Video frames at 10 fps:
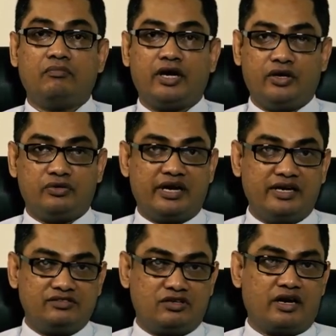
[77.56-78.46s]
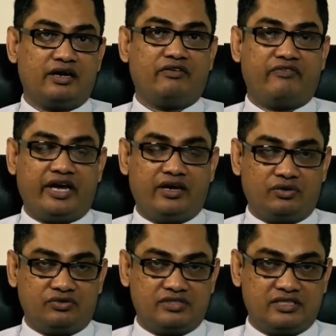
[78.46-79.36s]
Mind you, that is not a weight
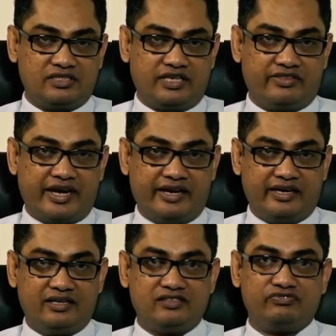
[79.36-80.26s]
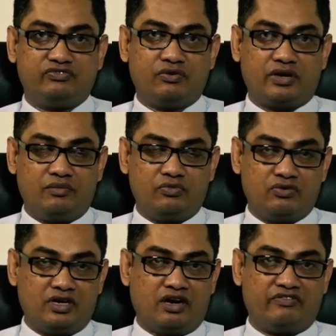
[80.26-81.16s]
loss surgery. That is for
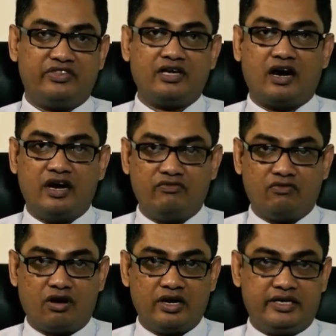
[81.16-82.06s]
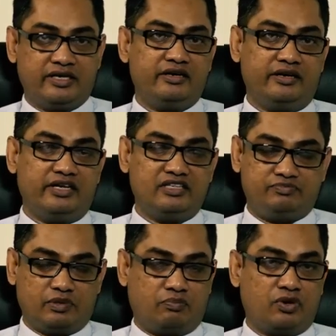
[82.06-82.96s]
removal of the unwanted
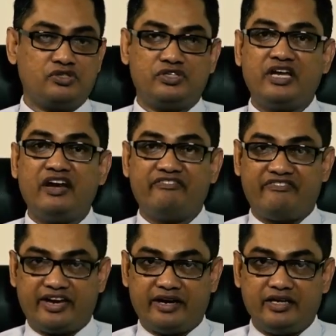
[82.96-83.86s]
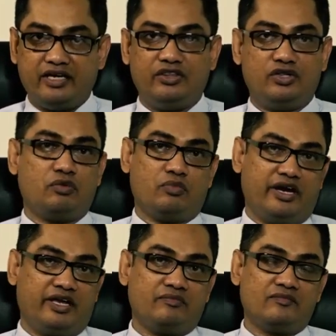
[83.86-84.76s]
disproportionate fat in your
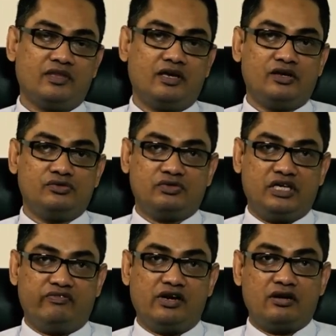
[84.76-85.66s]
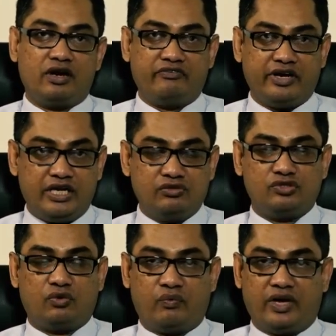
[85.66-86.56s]
body. So it will not reduce
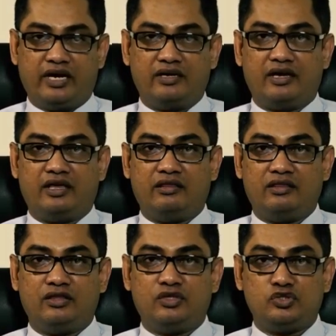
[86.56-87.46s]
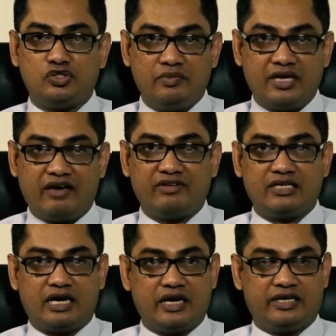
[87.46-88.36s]
your weight, and you should have a
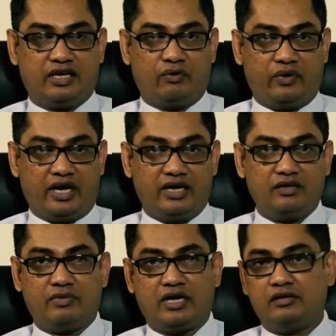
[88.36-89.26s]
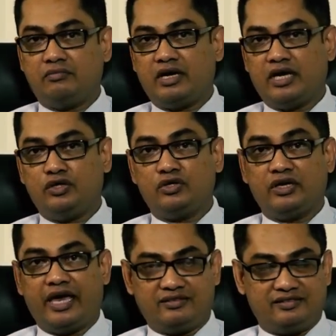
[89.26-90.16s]
targeted weight by
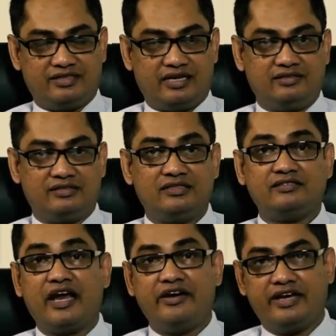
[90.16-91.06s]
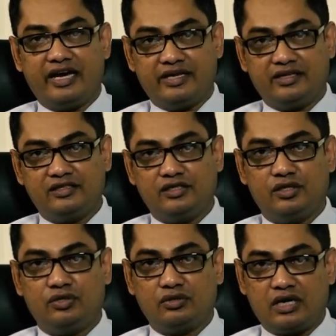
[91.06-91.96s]
your exercises and diet
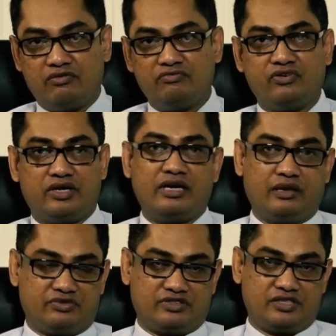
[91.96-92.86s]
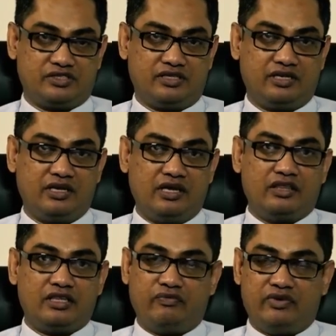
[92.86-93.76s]
to come for a liposuction,
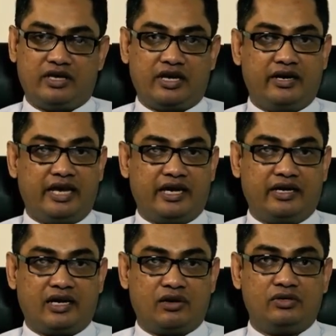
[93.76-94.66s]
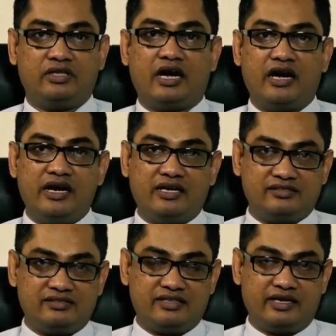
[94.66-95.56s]
that we can take it out the
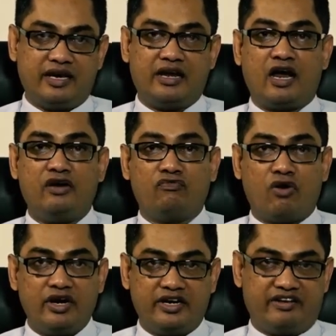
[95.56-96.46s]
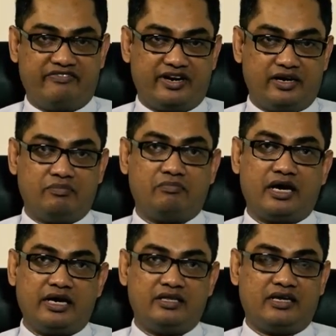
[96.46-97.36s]
unnecessary and unwanted fat
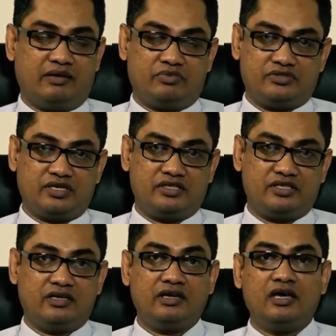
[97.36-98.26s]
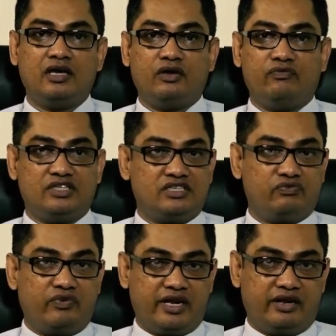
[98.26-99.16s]
by the liposuction, which is
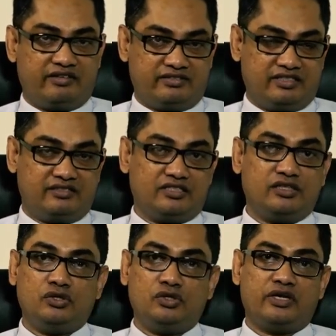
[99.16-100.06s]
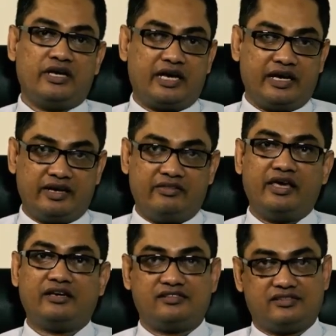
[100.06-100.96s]
very resistant to your diet and
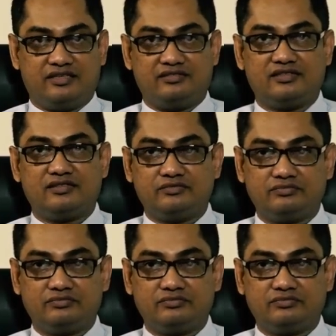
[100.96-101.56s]
the exercises.